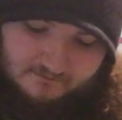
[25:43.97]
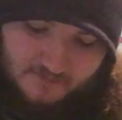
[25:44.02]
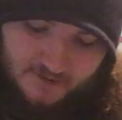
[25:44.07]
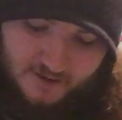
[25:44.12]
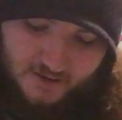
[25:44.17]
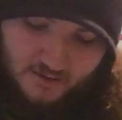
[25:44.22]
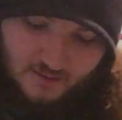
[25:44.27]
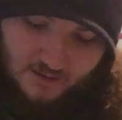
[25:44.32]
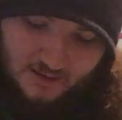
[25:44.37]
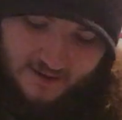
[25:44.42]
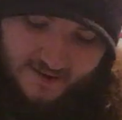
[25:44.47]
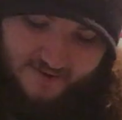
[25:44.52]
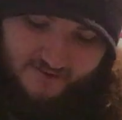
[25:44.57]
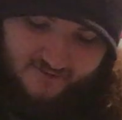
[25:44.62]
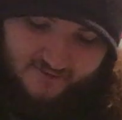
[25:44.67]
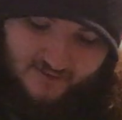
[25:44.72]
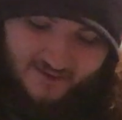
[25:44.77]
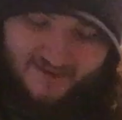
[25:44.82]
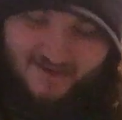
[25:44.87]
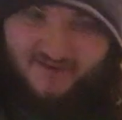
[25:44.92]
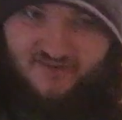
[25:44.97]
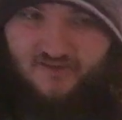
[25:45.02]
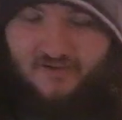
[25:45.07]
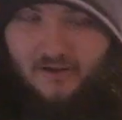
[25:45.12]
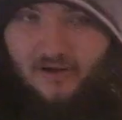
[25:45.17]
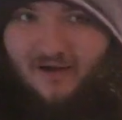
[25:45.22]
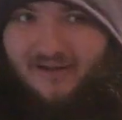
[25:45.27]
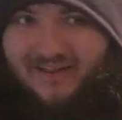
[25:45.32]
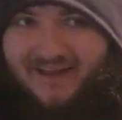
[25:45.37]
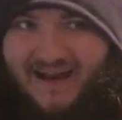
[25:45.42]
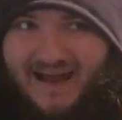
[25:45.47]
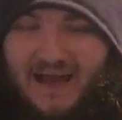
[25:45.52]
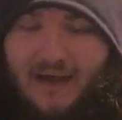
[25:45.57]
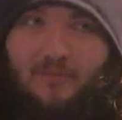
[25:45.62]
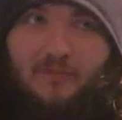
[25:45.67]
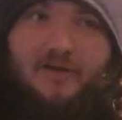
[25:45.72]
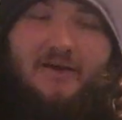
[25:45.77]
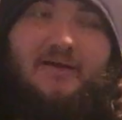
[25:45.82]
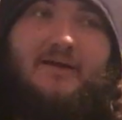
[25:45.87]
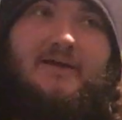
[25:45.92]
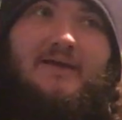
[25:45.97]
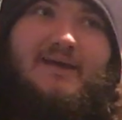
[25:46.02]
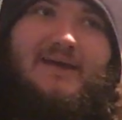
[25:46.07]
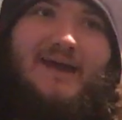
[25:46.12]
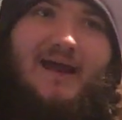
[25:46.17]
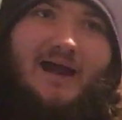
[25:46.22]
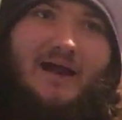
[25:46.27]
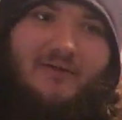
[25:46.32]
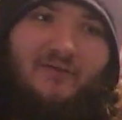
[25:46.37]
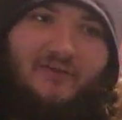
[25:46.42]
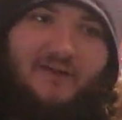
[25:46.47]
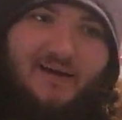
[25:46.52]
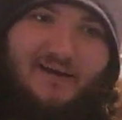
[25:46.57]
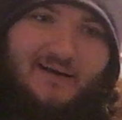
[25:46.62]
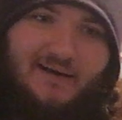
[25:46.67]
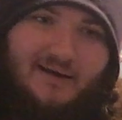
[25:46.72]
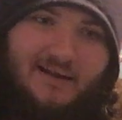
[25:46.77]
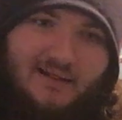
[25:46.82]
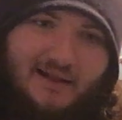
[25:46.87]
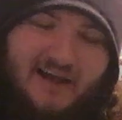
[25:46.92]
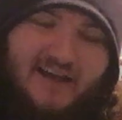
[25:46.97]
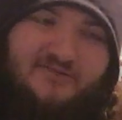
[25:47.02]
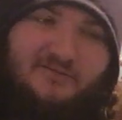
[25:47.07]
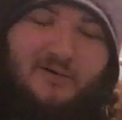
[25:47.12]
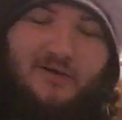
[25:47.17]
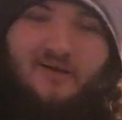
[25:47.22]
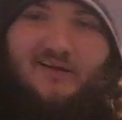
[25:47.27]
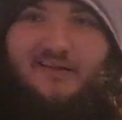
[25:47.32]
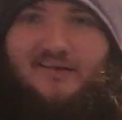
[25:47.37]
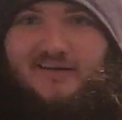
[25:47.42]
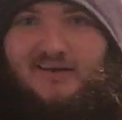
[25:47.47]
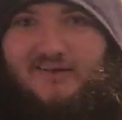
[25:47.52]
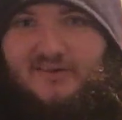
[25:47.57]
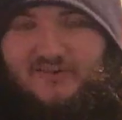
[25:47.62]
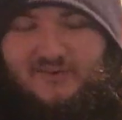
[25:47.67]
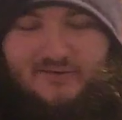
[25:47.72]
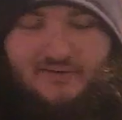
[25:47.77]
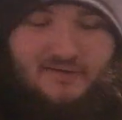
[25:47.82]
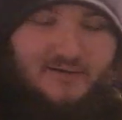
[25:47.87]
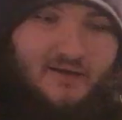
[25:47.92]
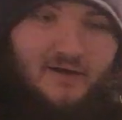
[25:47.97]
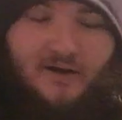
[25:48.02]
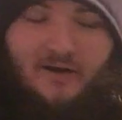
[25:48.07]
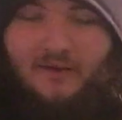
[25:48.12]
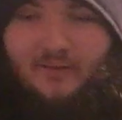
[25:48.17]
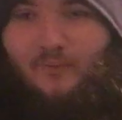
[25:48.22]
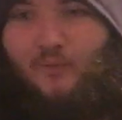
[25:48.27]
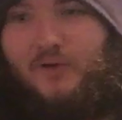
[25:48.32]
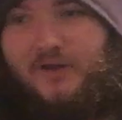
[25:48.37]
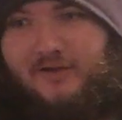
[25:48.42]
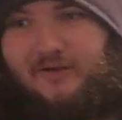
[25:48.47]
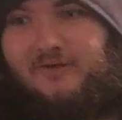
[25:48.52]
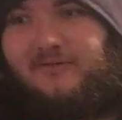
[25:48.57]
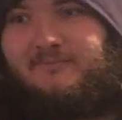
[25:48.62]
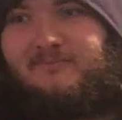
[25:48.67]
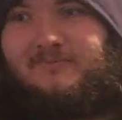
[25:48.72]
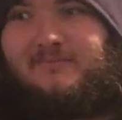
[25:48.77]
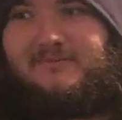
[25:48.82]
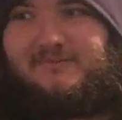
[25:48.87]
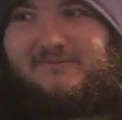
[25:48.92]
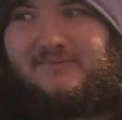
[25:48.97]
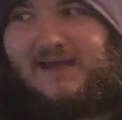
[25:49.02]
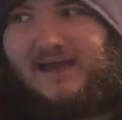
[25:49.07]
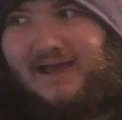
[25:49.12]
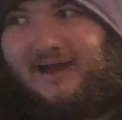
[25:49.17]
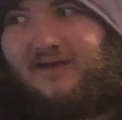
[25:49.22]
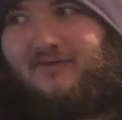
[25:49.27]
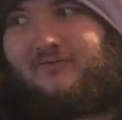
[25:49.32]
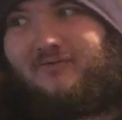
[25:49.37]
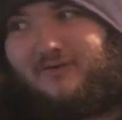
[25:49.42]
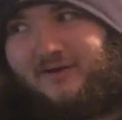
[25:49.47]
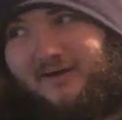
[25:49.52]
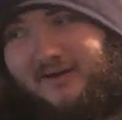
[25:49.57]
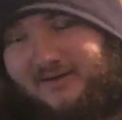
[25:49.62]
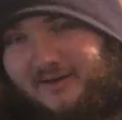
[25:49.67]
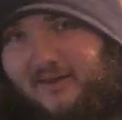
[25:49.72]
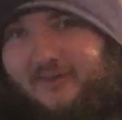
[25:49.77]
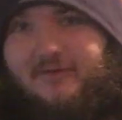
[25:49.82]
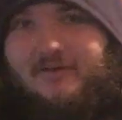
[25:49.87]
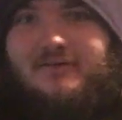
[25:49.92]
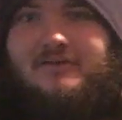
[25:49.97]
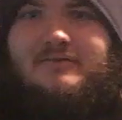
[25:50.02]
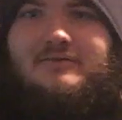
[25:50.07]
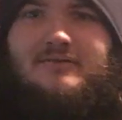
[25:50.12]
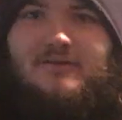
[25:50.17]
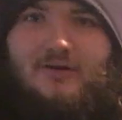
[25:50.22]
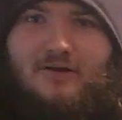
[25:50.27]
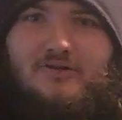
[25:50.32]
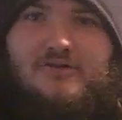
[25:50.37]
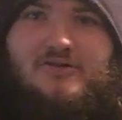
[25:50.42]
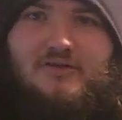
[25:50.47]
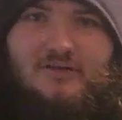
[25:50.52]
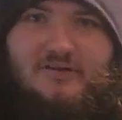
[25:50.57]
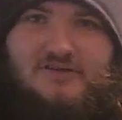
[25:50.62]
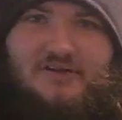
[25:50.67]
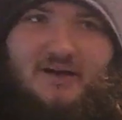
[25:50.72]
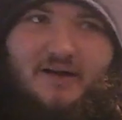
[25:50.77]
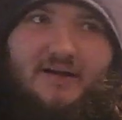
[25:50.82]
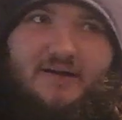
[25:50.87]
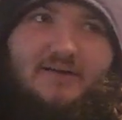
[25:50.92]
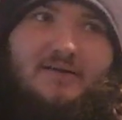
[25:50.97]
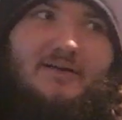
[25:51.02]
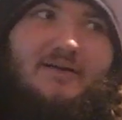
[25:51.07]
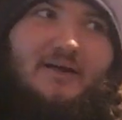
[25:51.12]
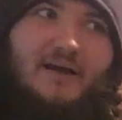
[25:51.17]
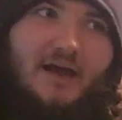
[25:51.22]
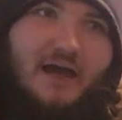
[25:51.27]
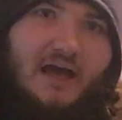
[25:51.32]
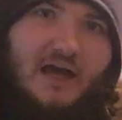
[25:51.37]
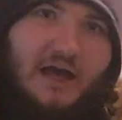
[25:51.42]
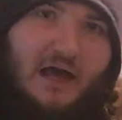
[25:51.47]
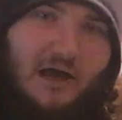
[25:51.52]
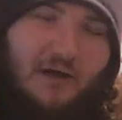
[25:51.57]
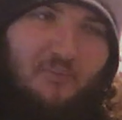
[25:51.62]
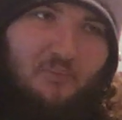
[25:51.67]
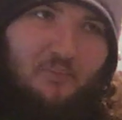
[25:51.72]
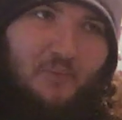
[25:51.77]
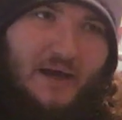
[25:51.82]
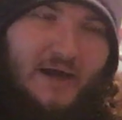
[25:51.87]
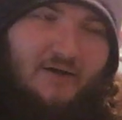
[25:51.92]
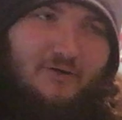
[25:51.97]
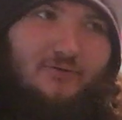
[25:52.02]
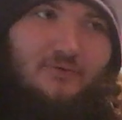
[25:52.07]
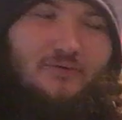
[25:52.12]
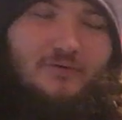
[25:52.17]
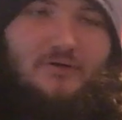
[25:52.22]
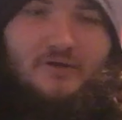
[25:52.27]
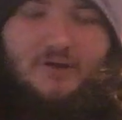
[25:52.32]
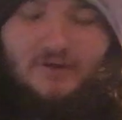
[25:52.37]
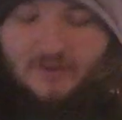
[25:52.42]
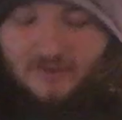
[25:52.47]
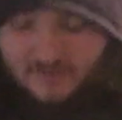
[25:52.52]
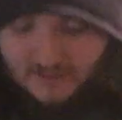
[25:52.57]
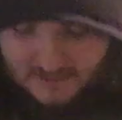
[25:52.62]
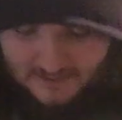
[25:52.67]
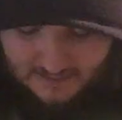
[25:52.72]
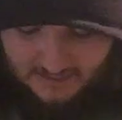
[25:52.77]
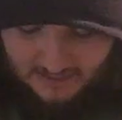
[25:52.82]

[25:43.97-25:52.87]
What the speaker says: You know, I could see all that happening, and then last but not least, you know, we could have another Andre the Giant Battle Royal.